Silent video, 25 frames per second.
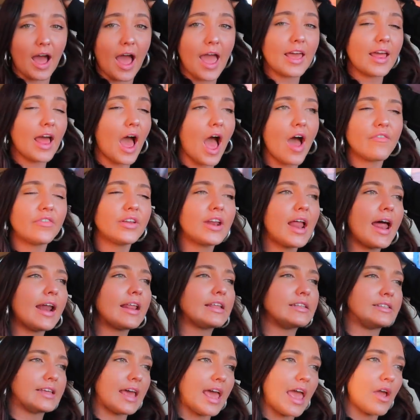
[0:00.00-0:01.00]
I haven't had
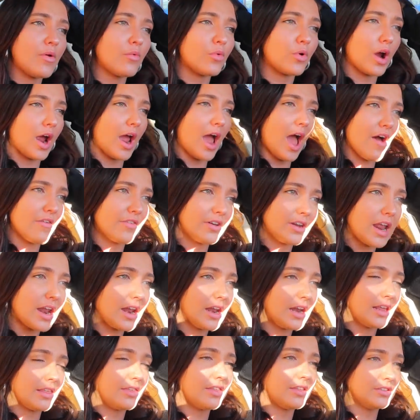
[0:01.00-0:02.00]
a day where I haven't
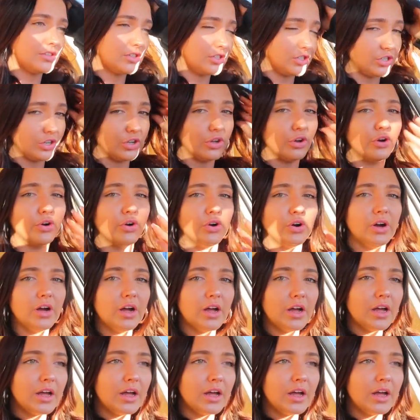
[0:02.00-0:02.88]
had anything to do